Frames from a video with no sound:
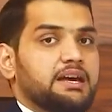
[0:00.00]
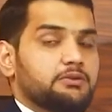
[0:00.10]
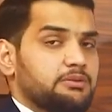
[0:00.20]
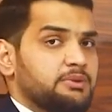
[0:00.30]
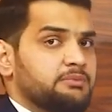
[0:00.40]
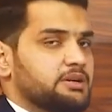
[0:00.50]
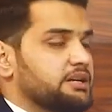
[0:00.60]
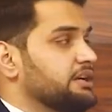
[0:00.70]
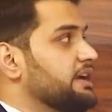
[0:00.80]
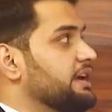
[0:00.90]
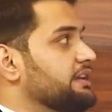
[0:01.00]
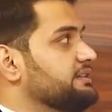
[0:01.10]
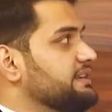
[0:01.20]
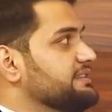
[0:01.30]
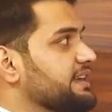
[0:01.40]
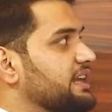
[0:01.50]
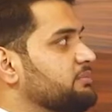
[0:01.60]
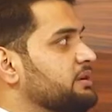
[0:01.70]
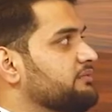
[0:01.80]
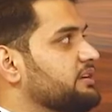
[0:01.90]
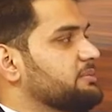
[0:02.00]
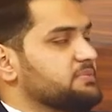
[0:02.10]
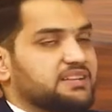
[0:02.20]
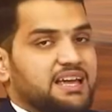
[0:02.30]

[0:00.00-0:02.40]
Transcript: Remember, these helping verbs